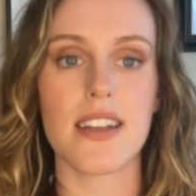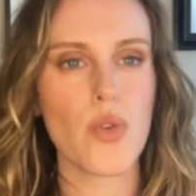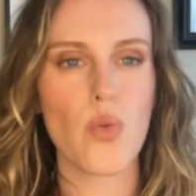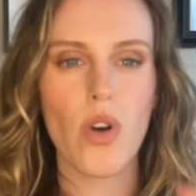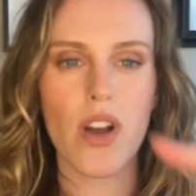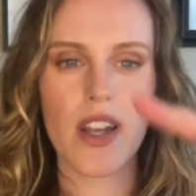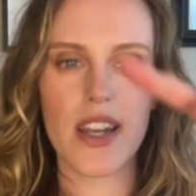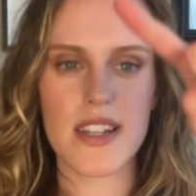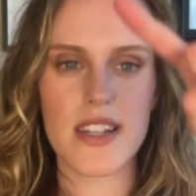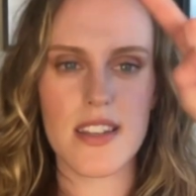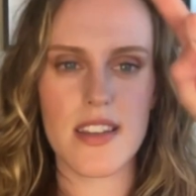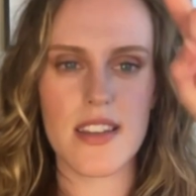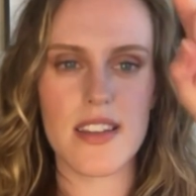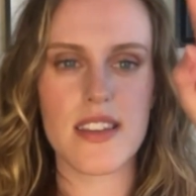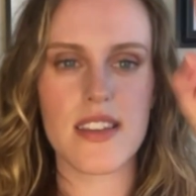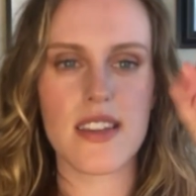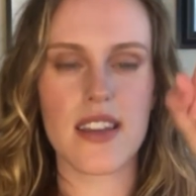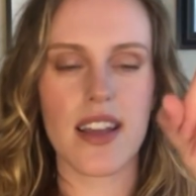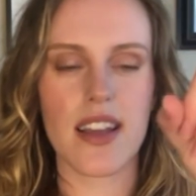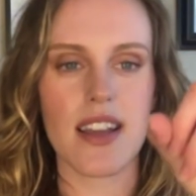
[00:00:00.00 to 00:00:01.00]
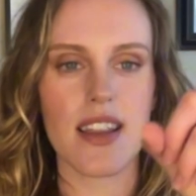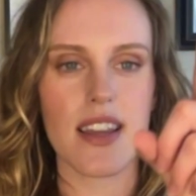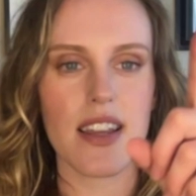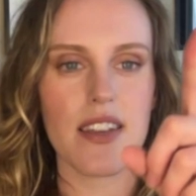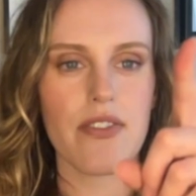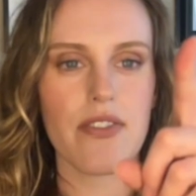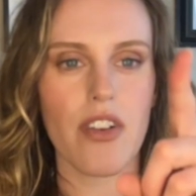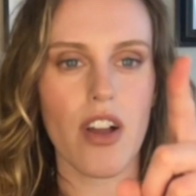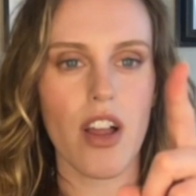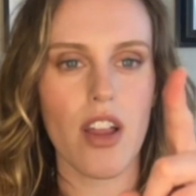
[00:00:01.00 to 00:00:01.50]
You want it to slightly
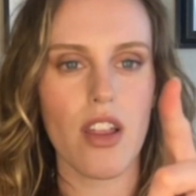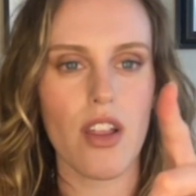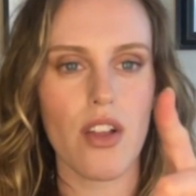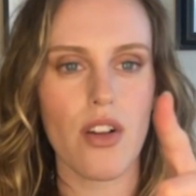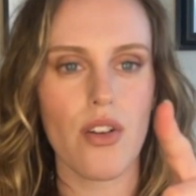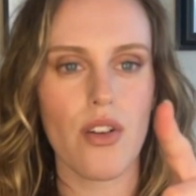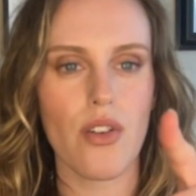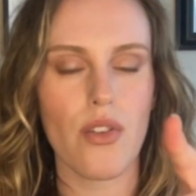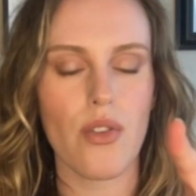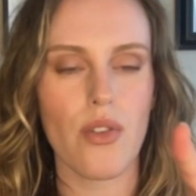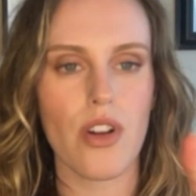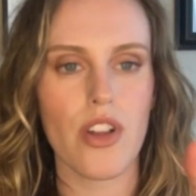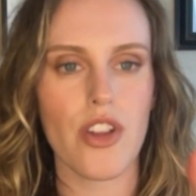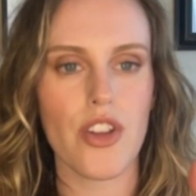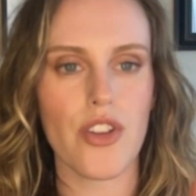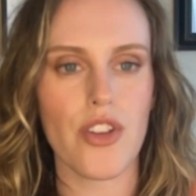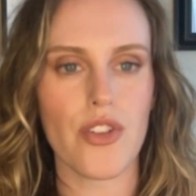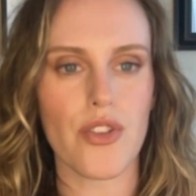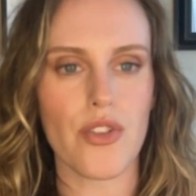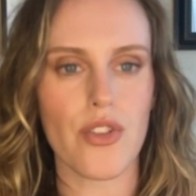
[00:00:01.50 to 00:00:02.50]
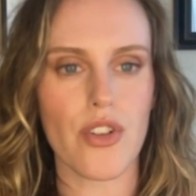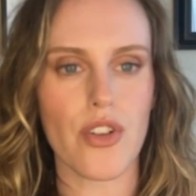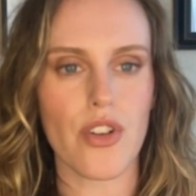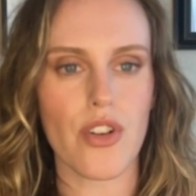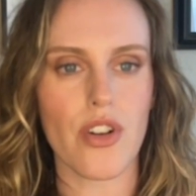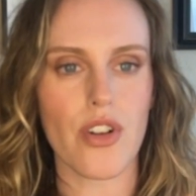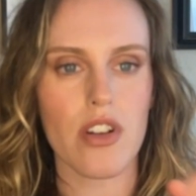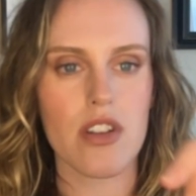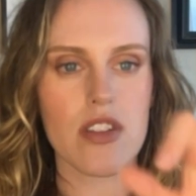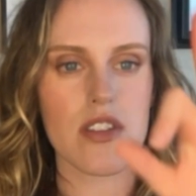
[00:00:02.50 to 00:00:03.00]
follow
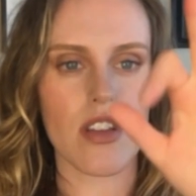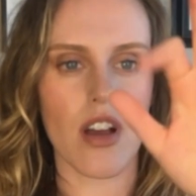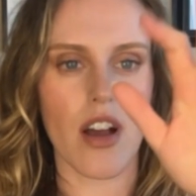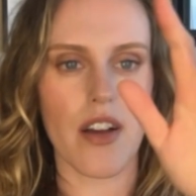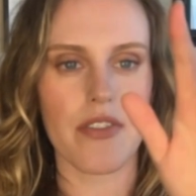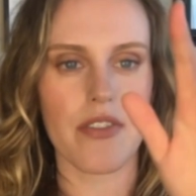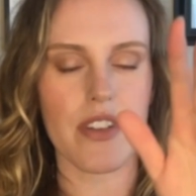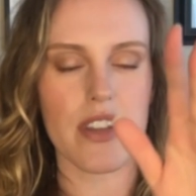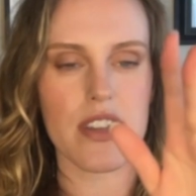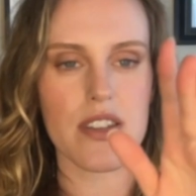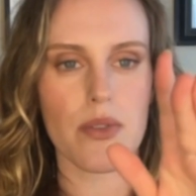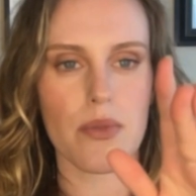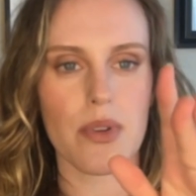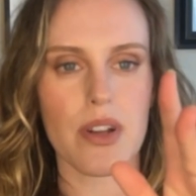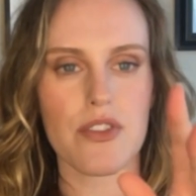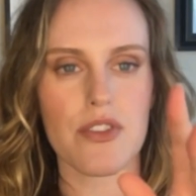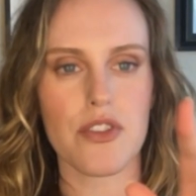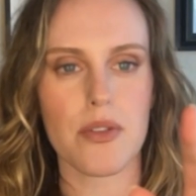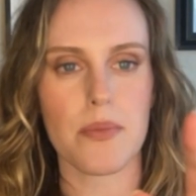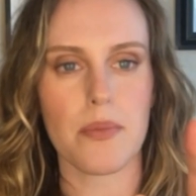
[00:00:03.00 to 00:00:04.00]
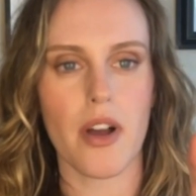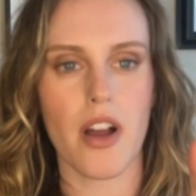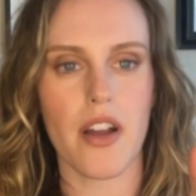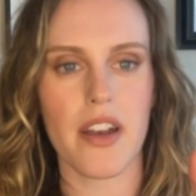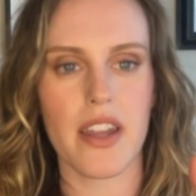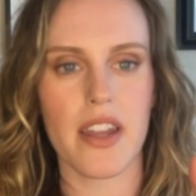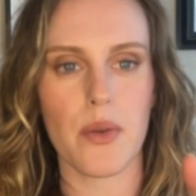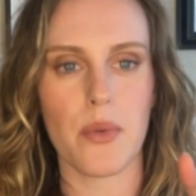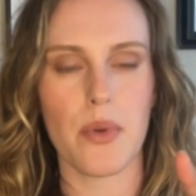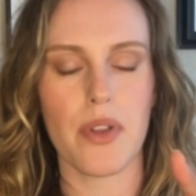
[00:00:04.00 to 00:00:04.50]
your softness around your
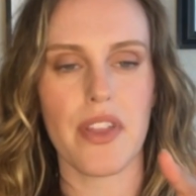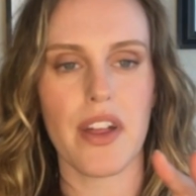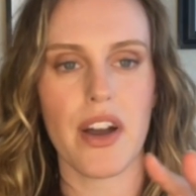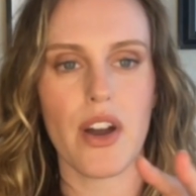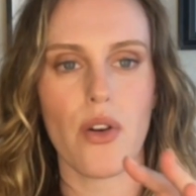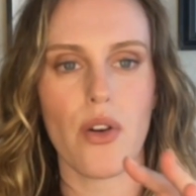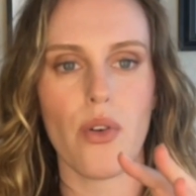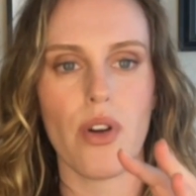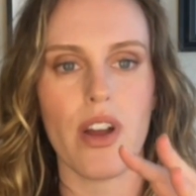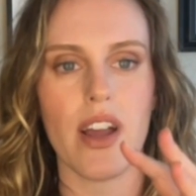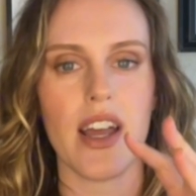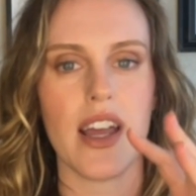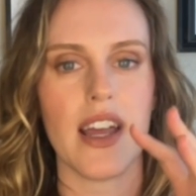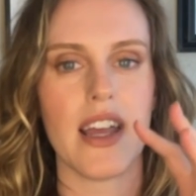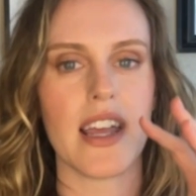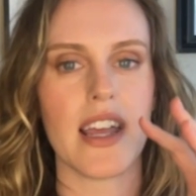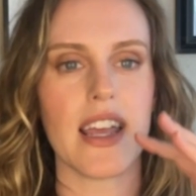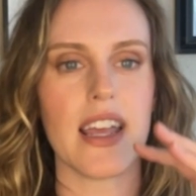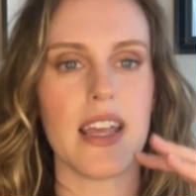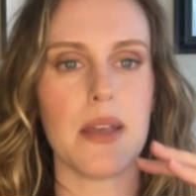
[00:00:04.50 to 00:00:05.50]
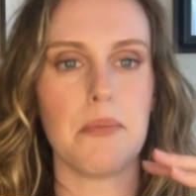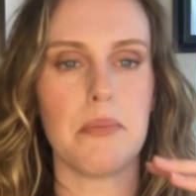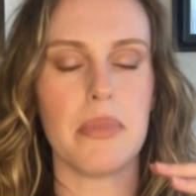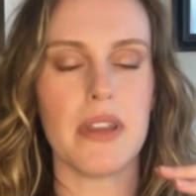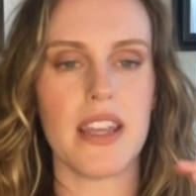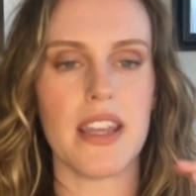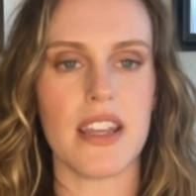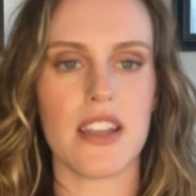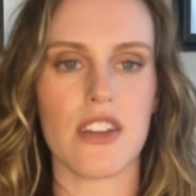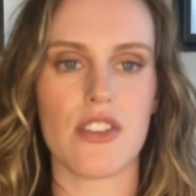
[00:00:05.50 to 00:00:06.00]
body without it
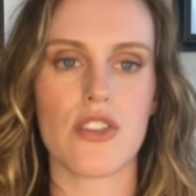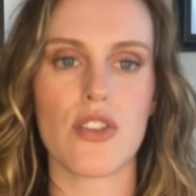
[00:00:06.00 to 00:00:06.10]
being